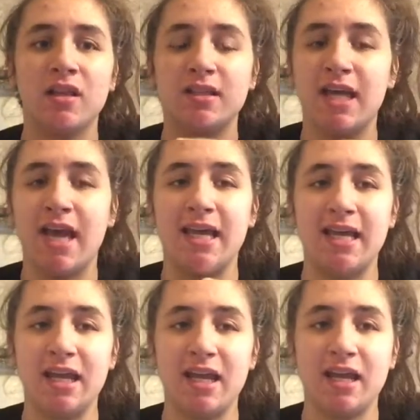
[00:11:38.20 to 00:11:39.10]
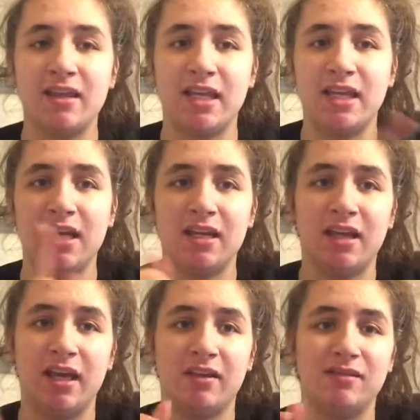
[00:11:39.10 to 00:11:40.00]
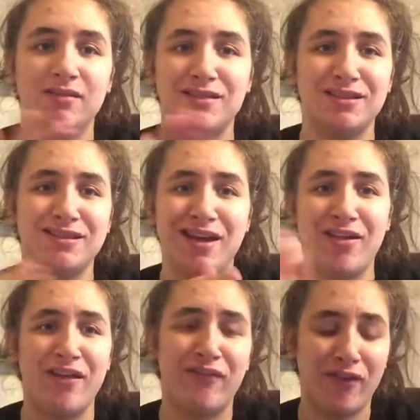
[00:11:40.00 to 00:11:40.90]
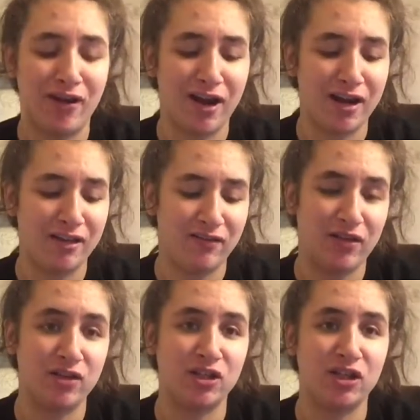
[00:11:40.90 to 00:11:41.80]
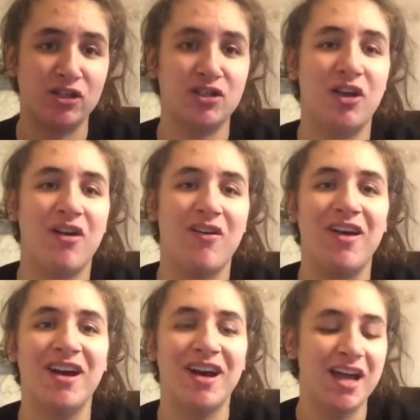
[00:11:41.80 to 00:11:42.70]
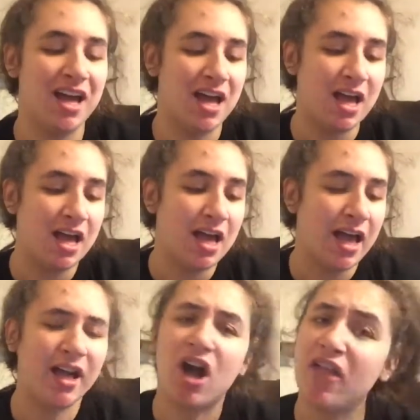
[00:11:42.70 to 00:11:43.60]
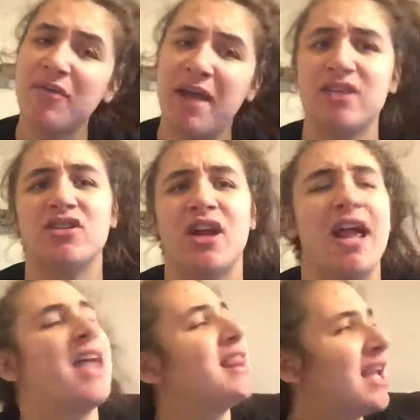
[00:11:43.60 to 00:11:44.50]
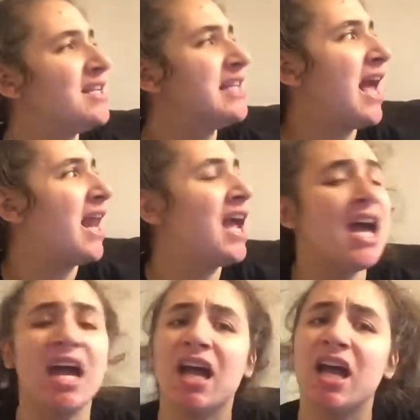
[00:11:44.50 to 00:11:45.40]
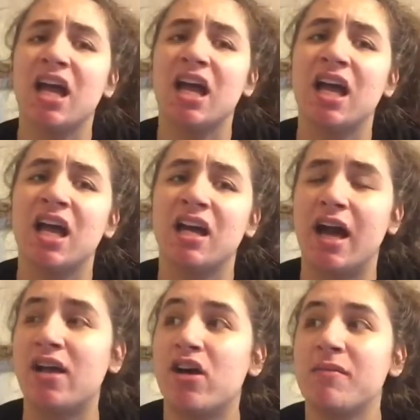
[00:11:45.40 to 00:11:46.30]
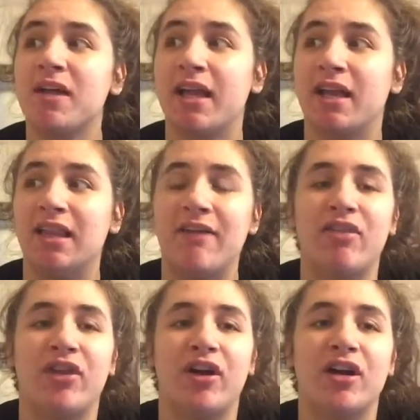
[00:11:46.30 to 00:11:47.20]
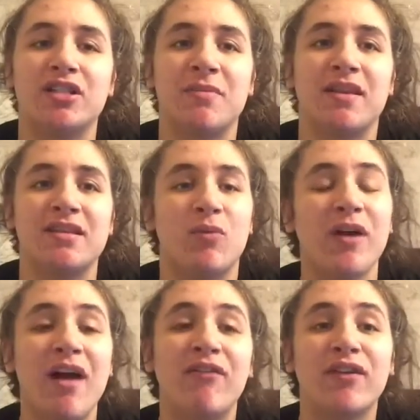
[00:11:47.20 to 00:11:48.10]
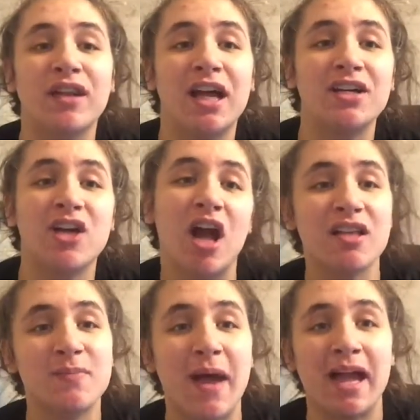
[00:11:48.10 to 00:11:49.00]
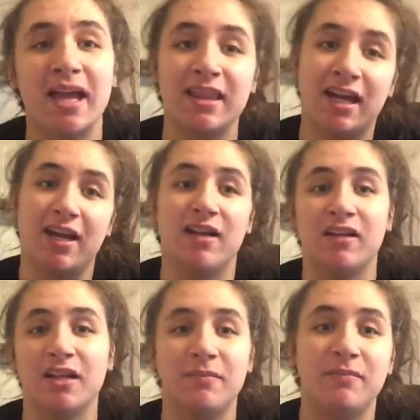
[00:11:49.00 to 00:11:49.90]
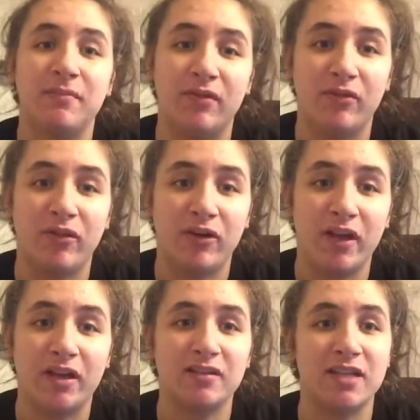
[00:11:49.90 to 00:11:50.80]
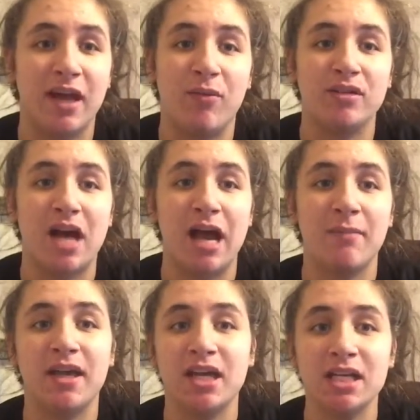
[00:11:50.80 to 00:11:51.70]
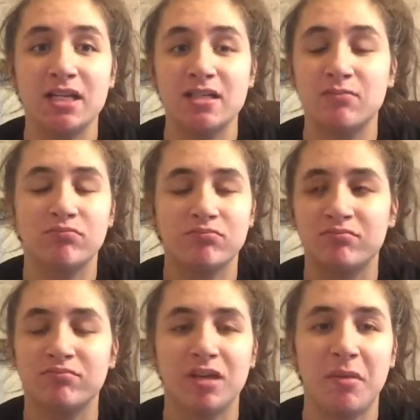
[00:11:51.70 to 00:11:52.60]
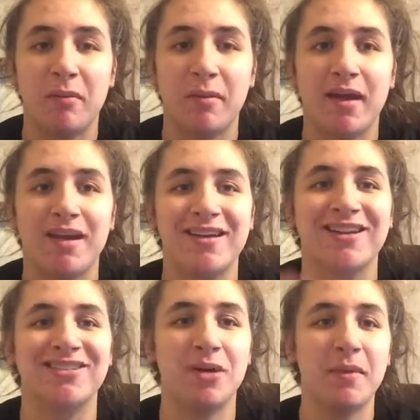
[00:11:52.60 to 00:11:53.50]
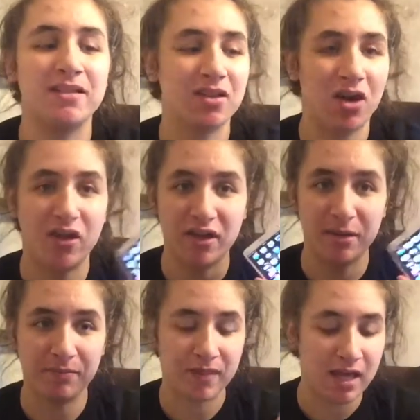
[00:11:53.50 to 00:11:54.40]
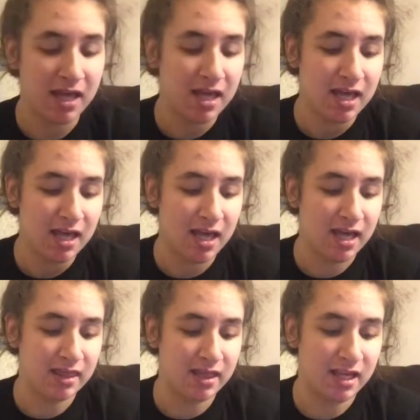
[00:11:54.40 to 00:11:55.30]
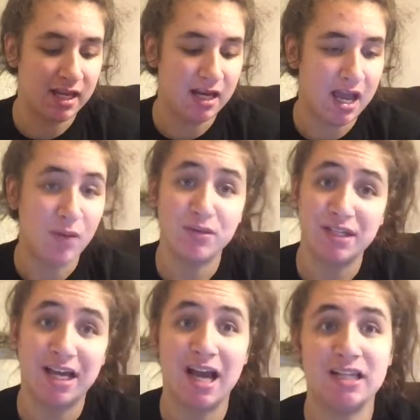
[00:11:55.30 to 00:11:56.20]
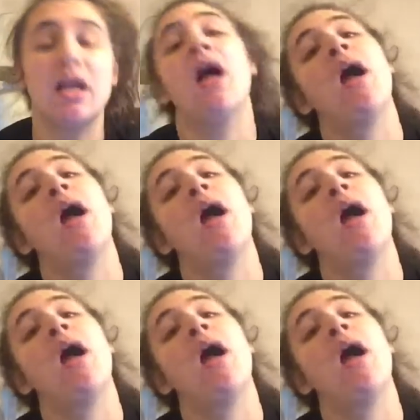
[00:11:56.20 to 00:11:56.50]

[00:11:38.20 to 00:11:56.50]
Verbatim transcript: the day I get it, they can't like sell that far ahead in the future. So I called them yesterday and they said, I called them at like 11.30 or something. They said, we're out for lunch, call us back. And then I hung up before they could say at what time because it made me mad. So I'm about to call them and then I will see you guys